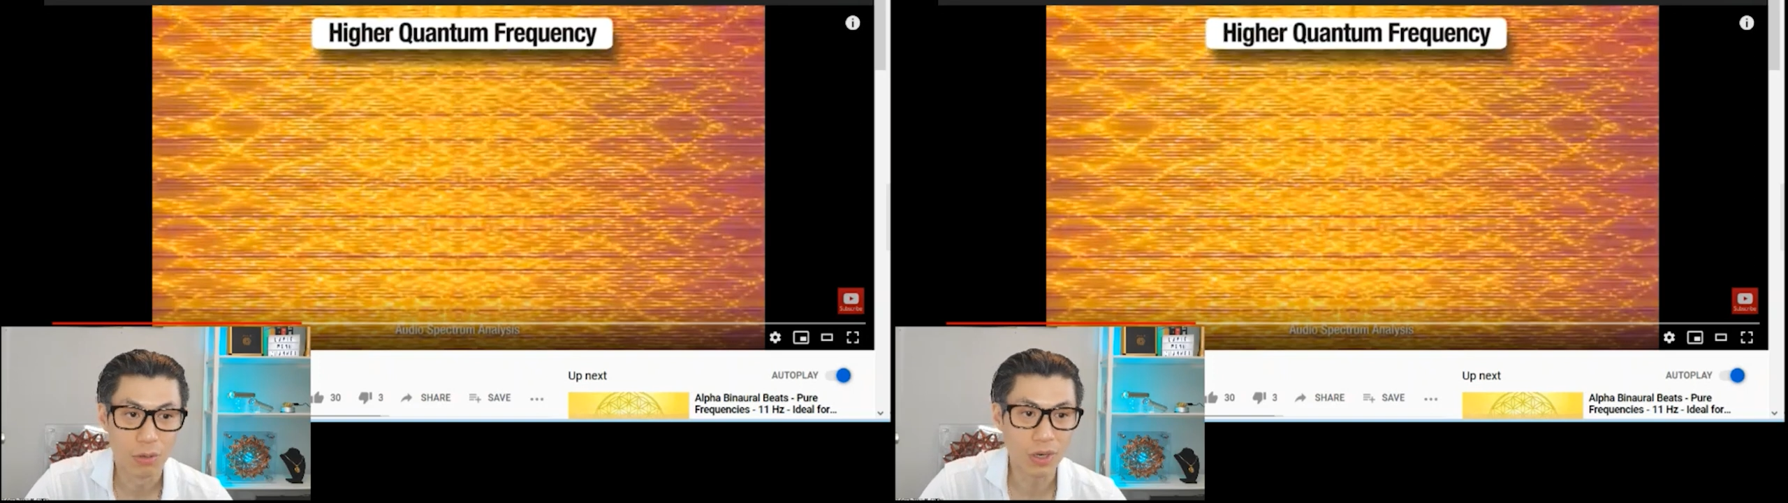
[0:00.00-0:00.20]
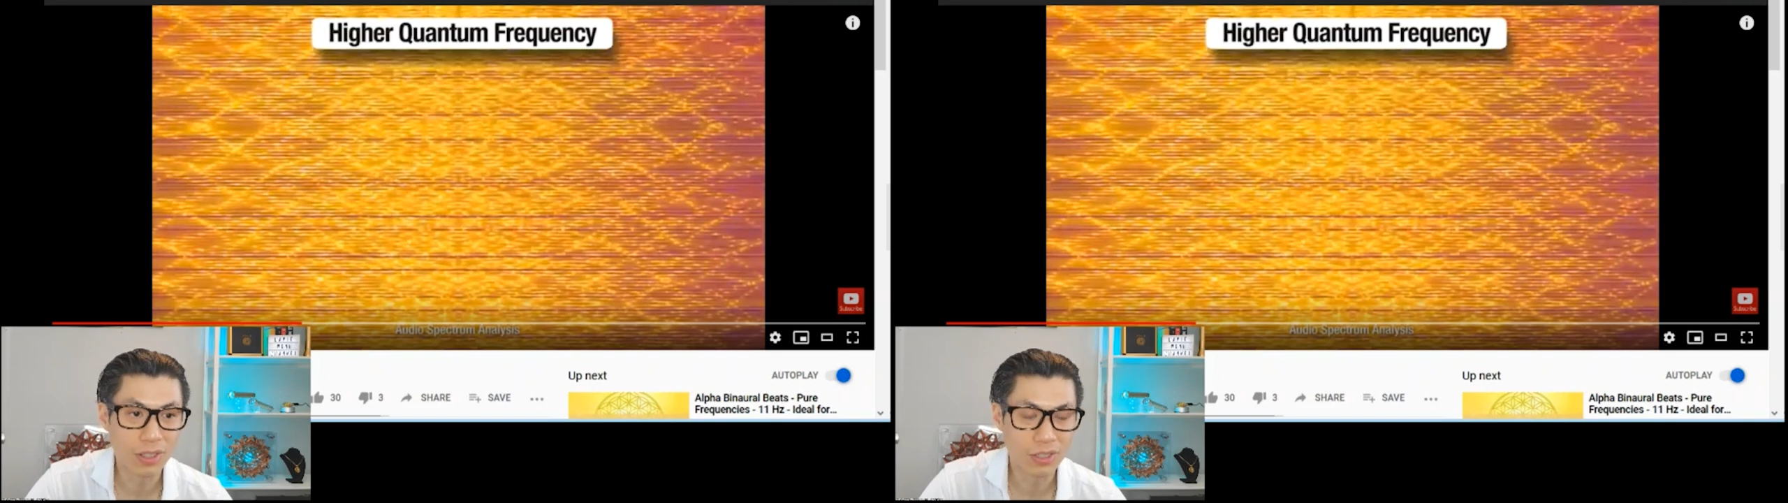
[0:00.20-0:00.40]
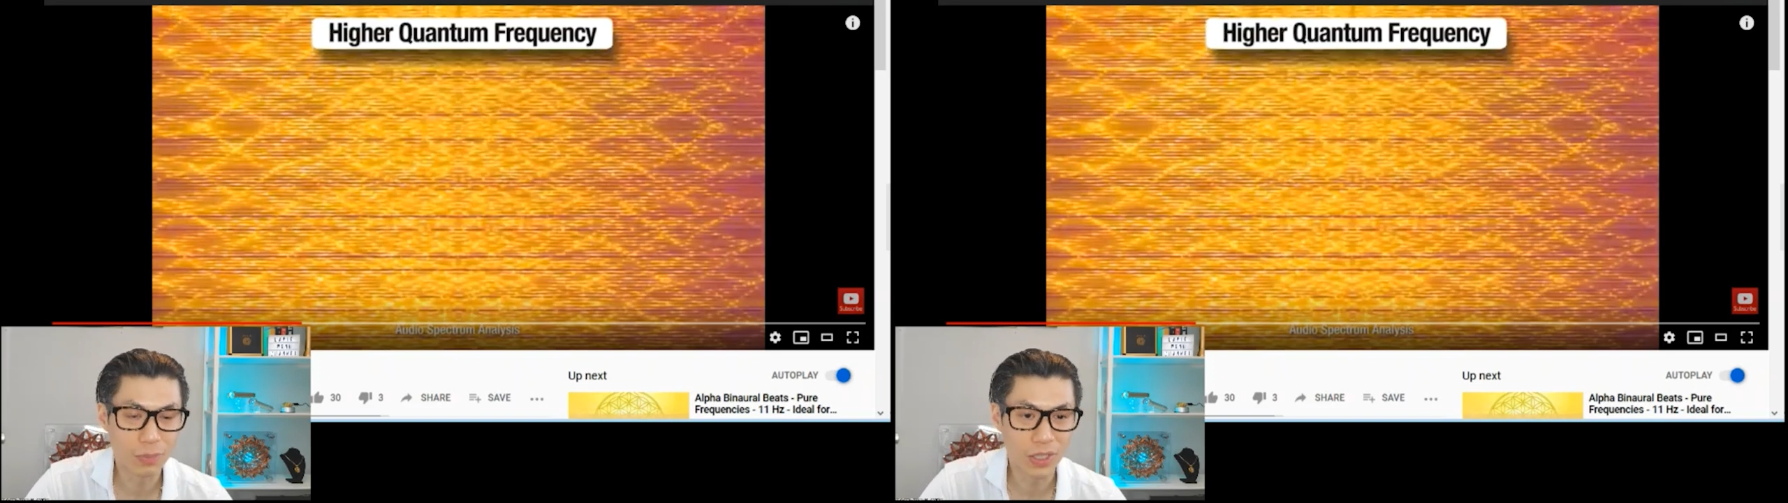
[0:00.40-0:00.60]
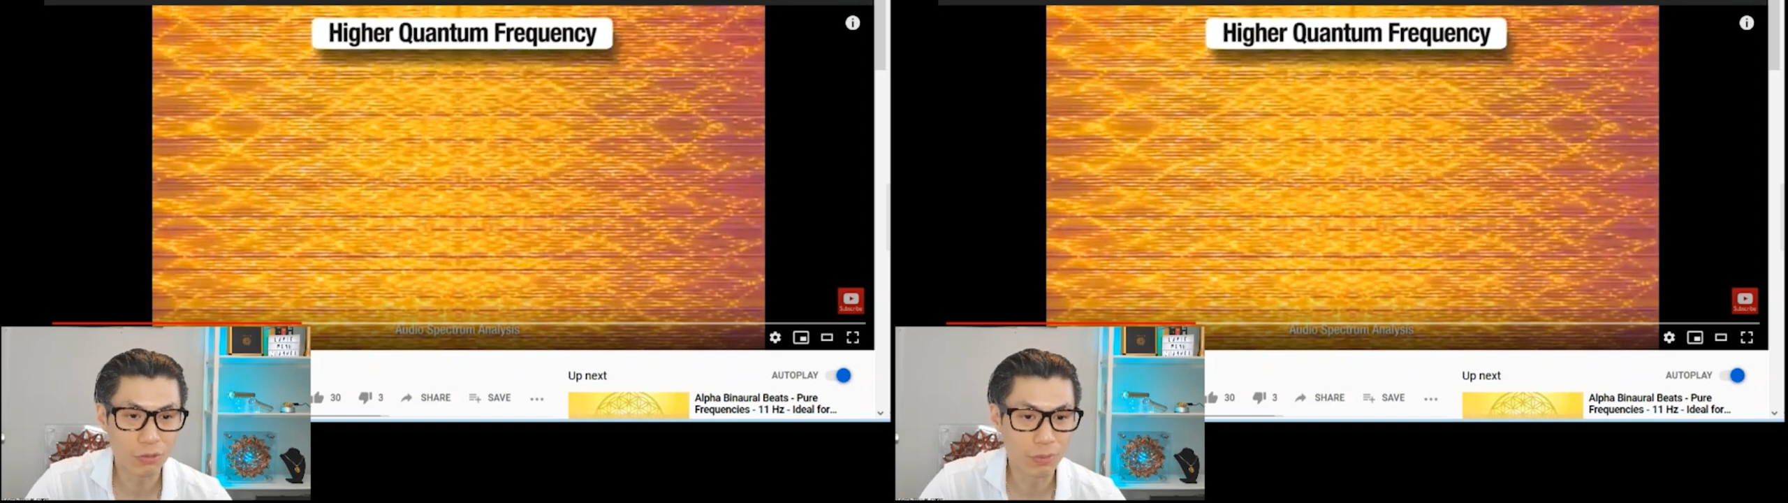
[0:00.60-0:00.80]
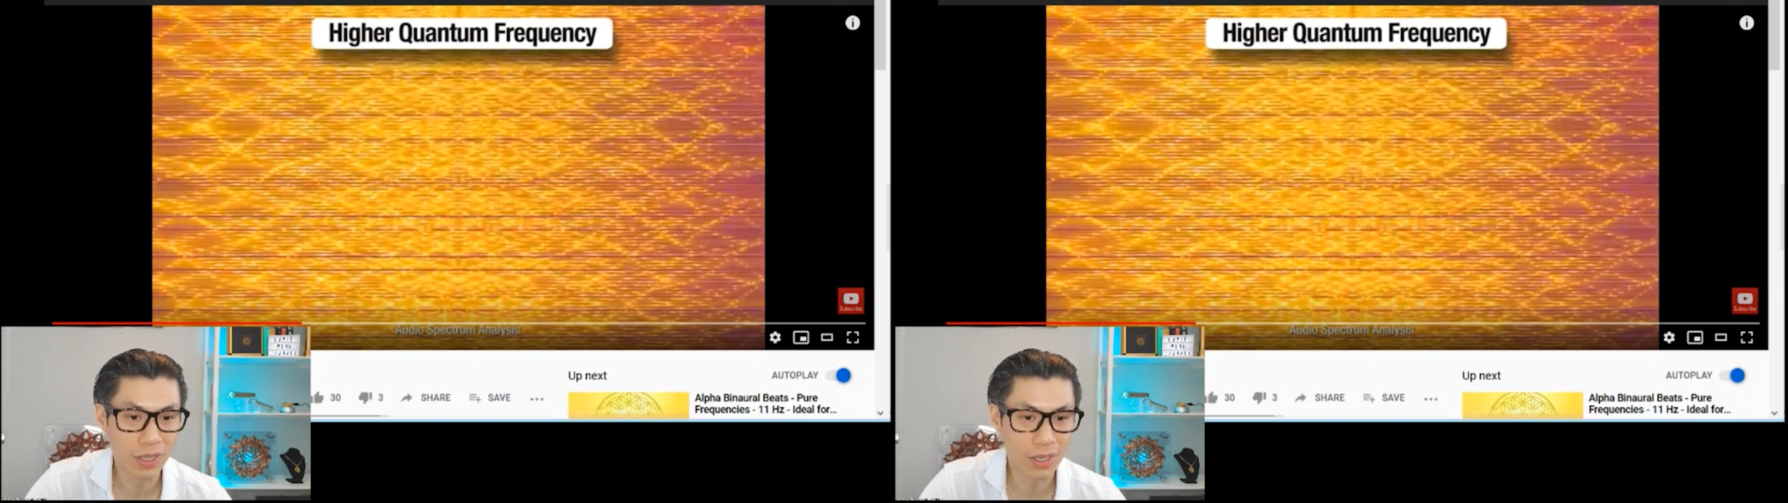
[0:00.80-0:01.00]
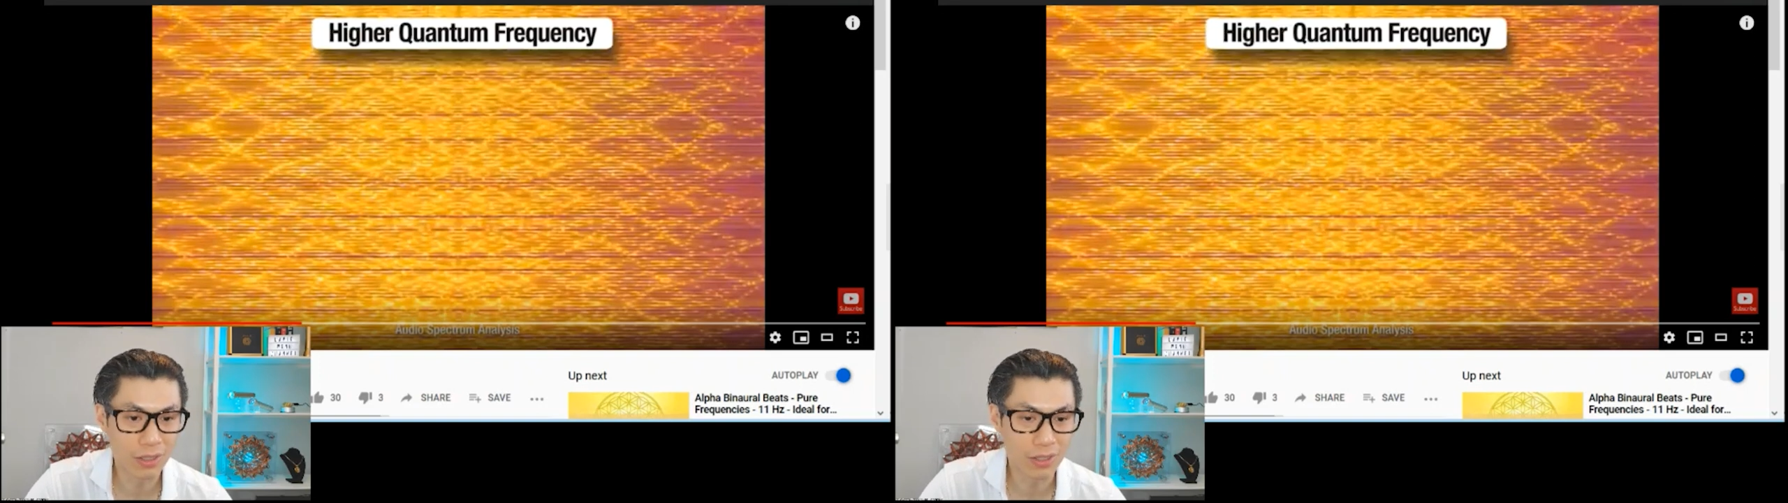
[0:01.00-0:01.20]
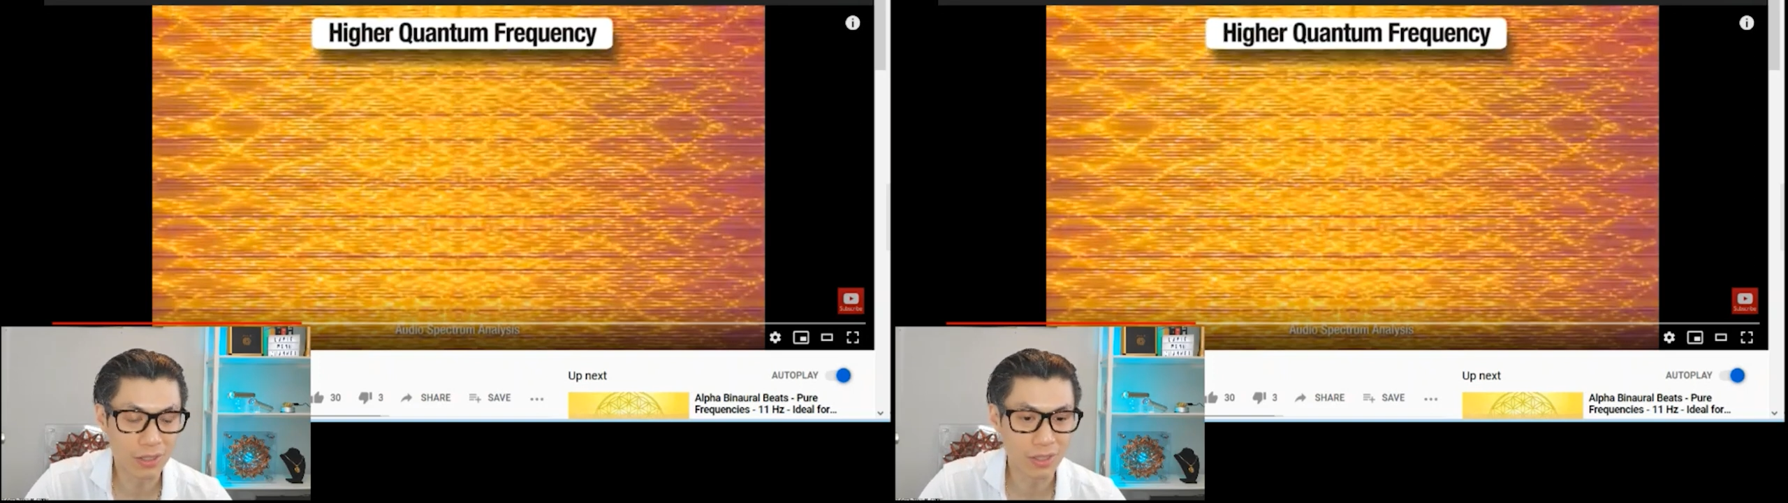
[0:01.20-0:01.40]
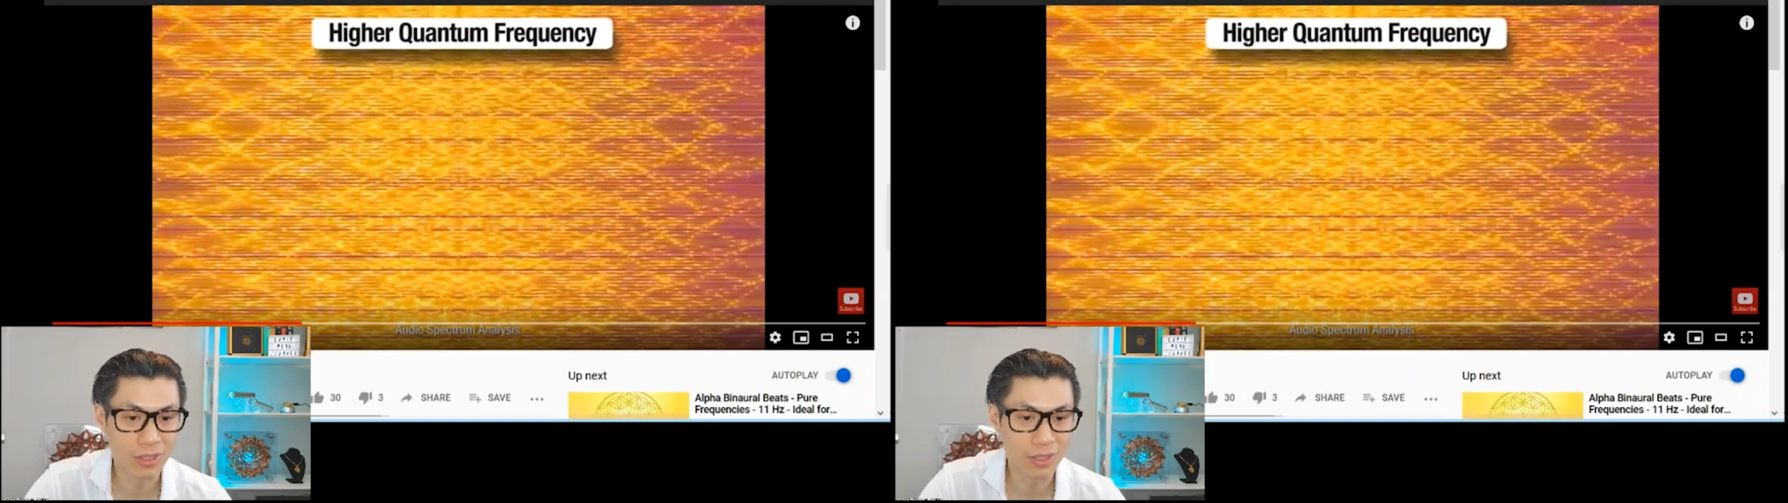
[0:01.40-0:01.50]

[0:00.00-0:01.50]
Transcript: What is spectrum analysis?